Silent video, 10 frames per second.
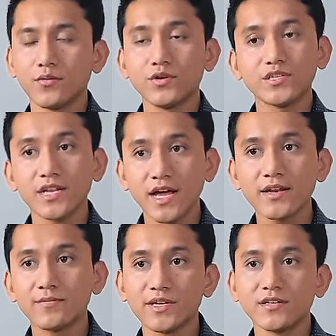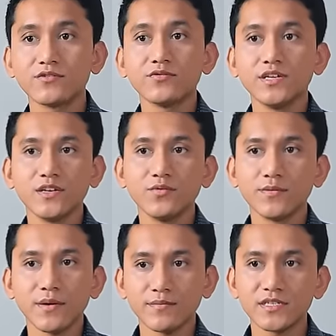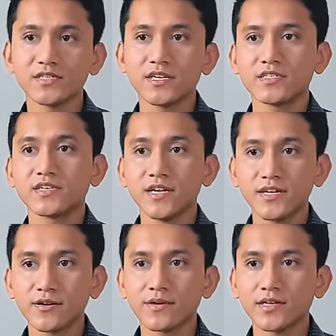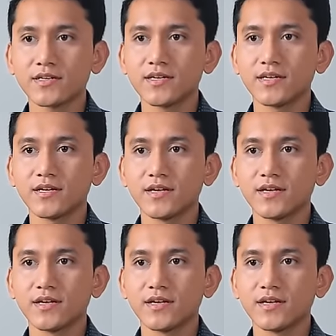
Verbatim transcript: which led me to deal with my mistakes incorrectly.